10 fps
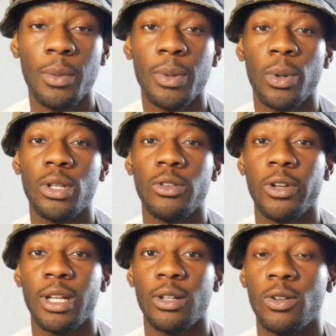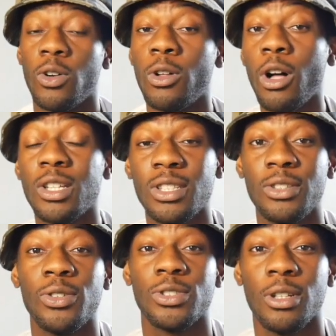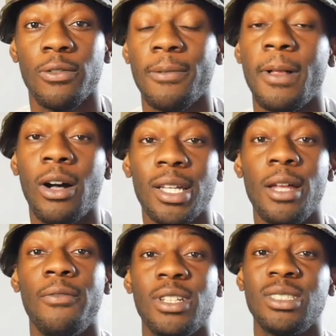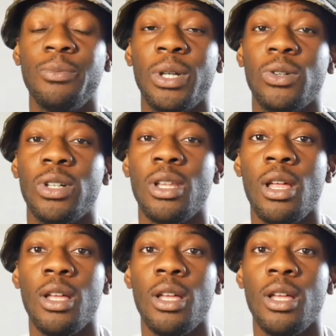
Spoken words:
wondering or asking yourself, how can I invest in Bitcoin?